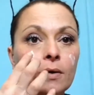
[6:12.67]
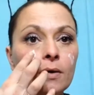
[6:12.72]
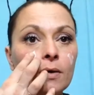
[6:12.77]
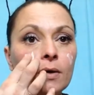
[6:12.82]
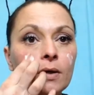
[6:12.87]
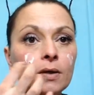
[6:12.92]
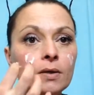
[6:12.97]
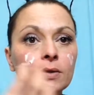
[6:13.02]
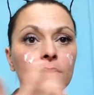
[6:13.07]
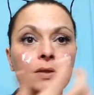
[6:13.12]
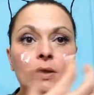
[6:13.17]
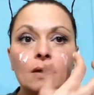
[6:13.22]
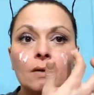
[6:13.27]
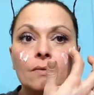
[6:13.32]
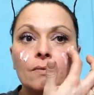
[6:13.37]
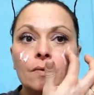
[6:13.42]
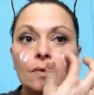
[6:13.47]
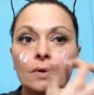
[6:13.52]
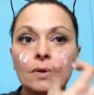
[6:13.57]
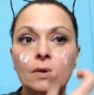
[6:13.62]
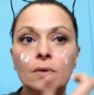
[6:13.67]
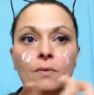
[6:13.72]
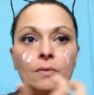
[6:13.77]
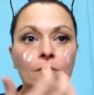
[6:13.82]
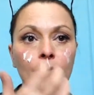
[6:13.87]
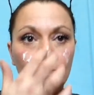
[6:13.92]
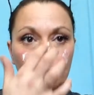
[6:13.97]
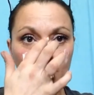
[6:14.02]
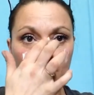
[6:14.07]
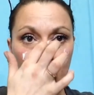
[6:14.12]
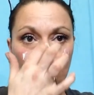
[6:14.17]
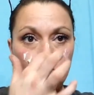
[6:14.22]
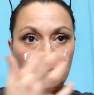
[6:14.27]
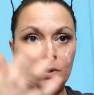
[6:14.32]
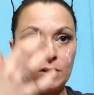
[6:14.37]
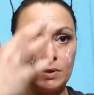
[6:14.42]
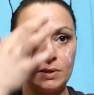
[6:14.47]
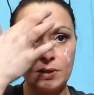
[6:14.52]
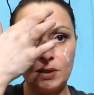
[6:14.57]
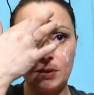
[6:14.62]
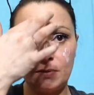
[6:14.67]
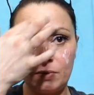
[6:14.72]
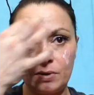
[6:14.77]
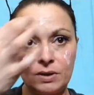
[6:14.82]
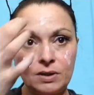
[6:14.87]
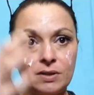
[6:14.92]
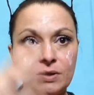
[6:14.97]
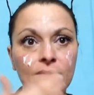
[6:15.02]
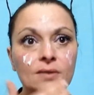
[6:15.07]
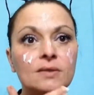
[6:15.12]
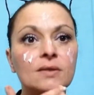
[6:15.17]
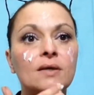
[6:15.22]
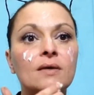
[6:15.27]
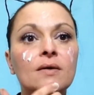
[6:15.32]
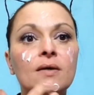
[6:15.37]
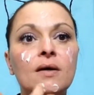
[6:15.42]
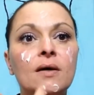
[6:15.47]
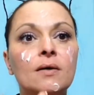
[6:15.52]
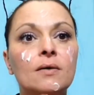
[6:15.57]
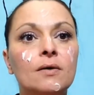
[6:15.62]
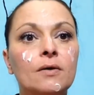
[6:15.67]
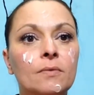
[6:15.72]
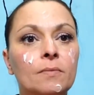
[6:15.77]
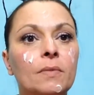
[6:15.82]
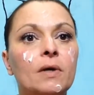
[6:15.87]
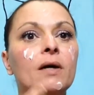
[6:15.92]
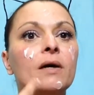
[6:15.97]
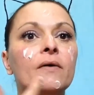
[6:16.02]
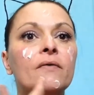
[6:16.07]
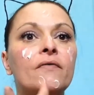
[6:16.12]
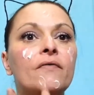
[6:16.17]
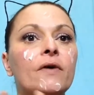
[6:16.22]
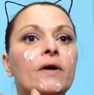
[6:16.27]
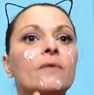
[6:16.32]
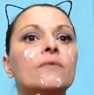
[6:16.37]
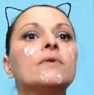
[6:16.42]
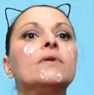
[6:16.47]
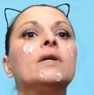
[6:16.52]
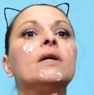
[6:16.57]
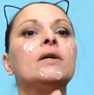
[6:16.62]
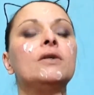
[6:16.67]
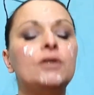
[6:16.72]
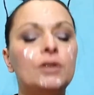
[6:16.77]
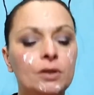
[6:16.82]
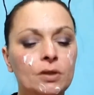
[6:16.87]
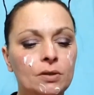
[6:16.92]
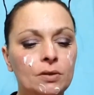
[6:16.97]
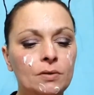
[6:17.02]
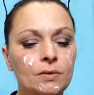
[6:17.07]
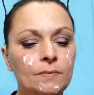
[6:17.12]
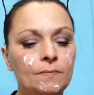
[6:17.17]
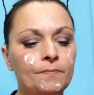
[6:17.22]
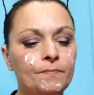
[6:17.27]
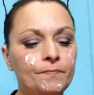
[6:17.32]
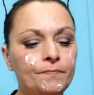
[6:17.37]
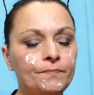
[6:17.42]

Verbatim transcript: because I really I want to see what this is like under my foundation.